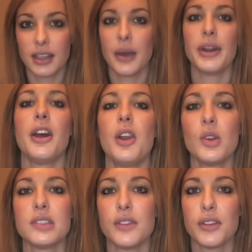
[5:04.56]
Now, I know a
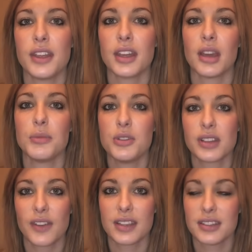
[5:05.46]
lot of you think I'm
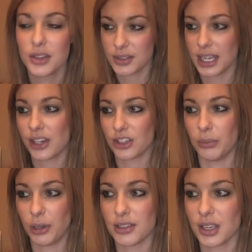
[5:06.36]
using this new section
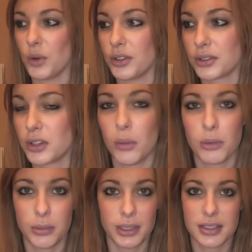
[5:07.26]
because I want
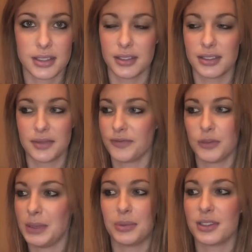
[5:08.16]
compliments and
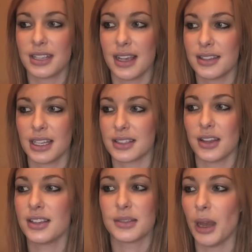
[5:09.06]
for people to say things
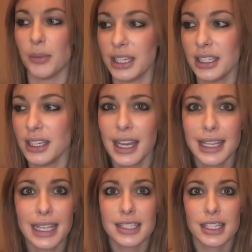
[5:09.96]
nice about me.
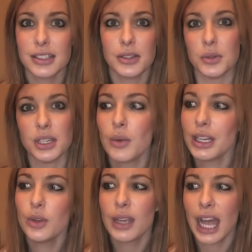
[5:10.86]
Yes, I do.
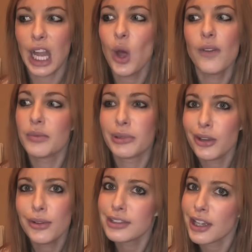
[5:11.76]
When you get a lot of
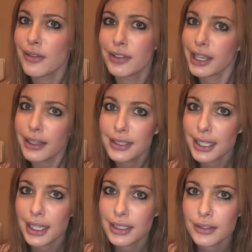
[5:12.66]
abuse over the
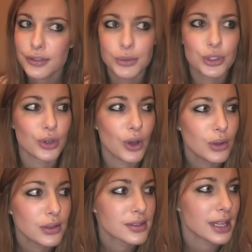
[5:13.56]
internet from
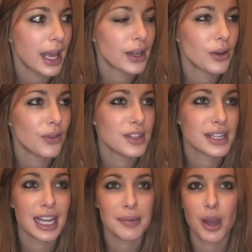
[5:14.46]
trolls and on the
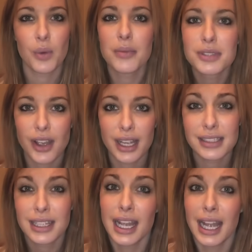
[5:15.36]
Daily Mail website,